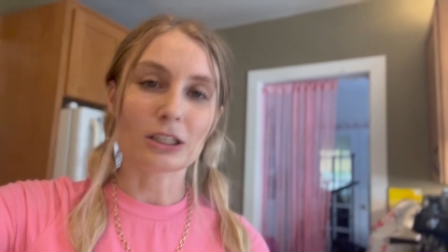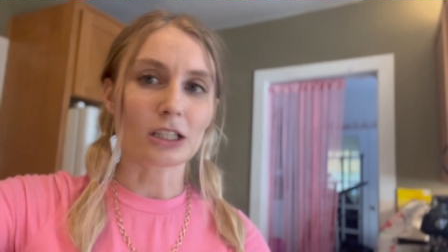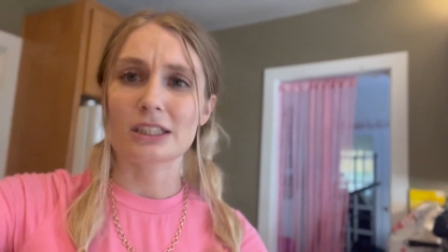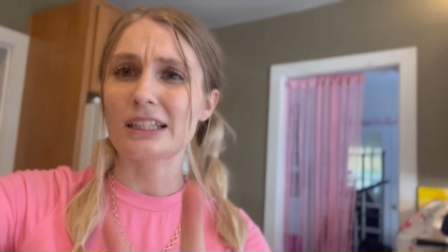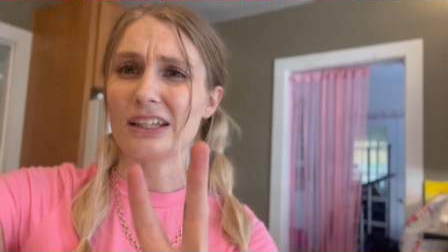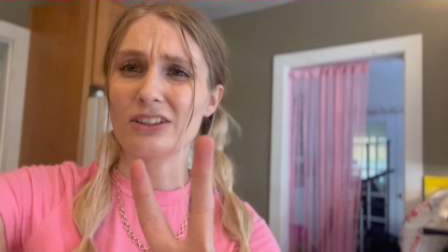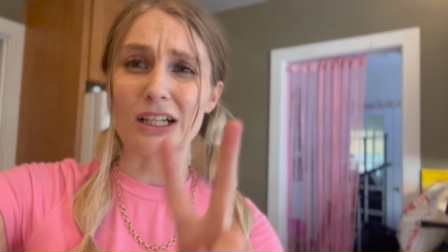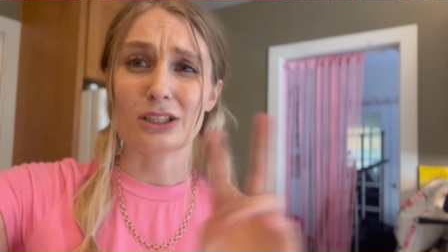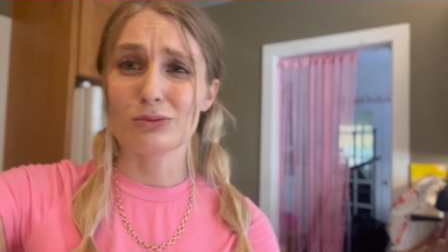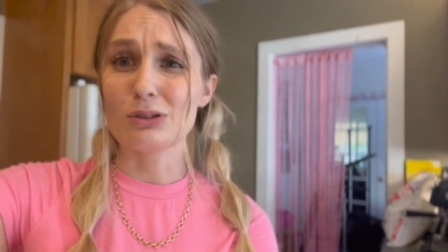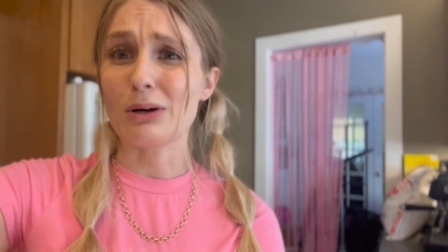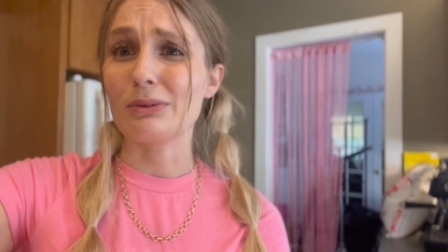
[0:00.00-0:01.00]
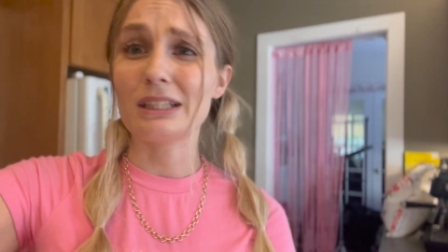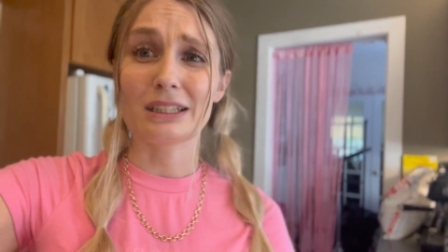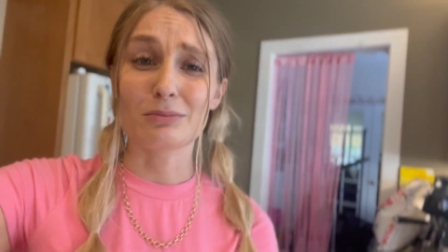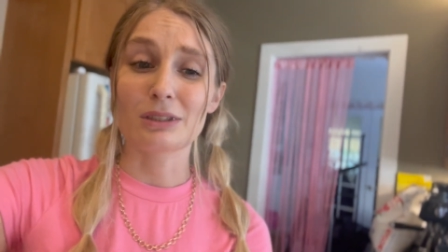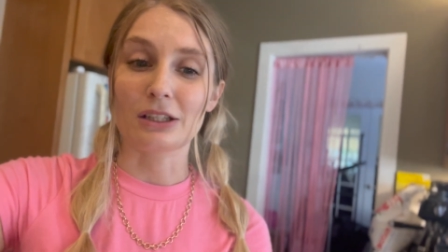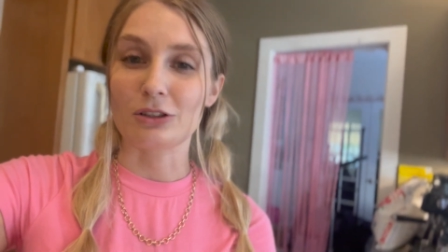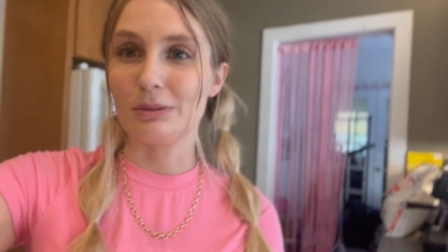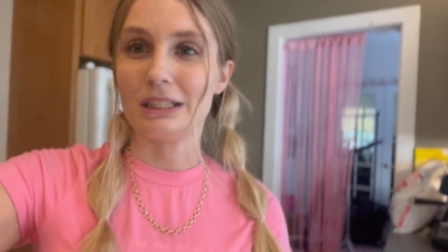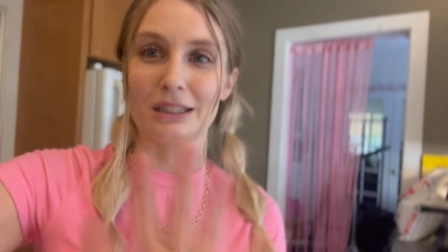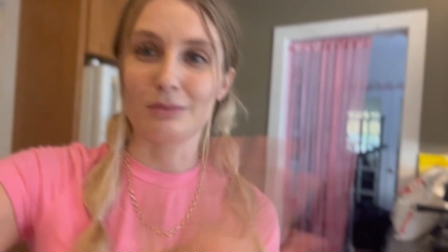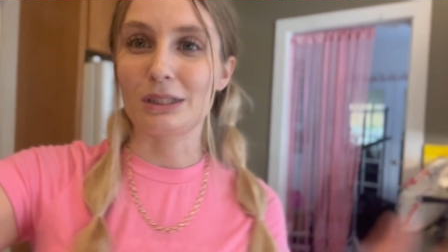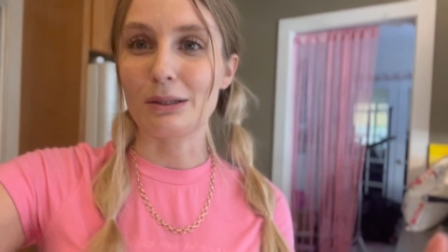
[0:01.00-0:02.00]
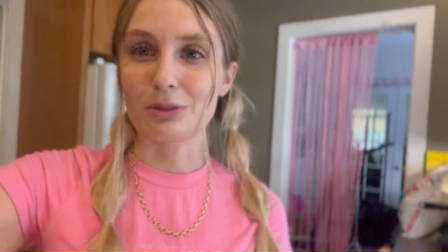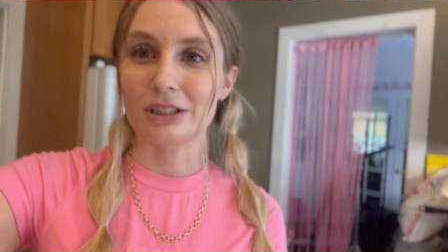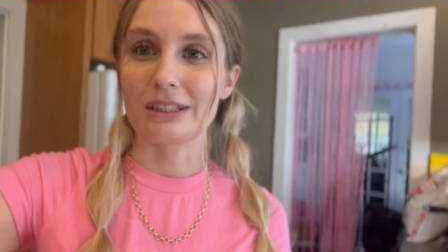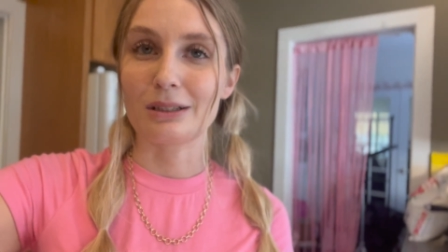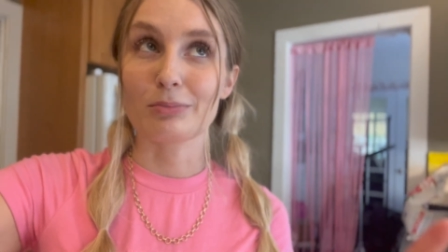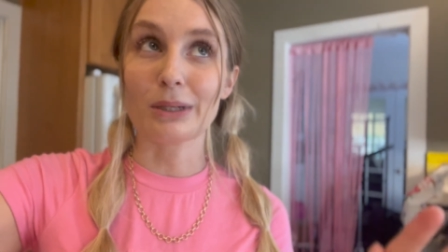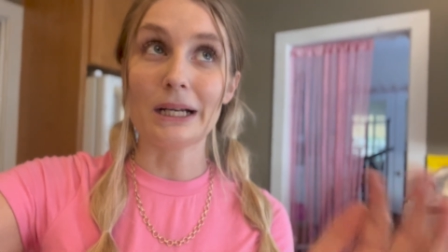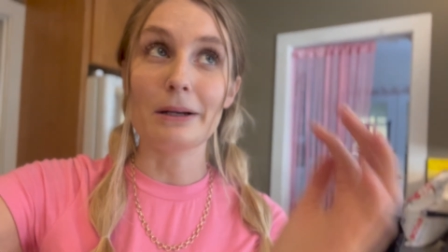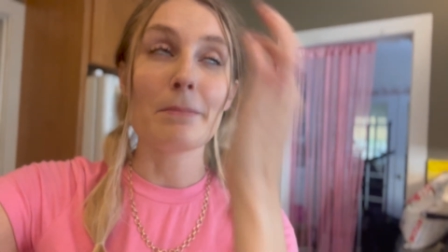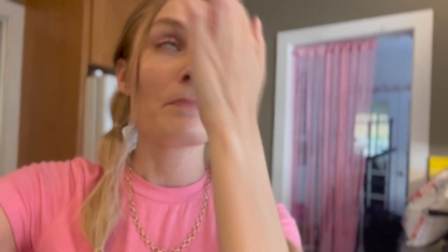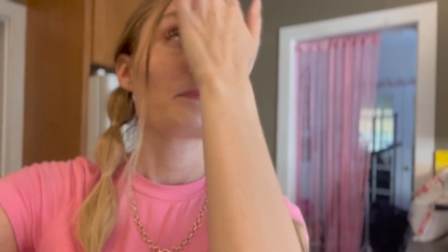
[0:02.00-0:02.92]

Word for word: Not together. I do not want to eat them together. I'm eating them separately, but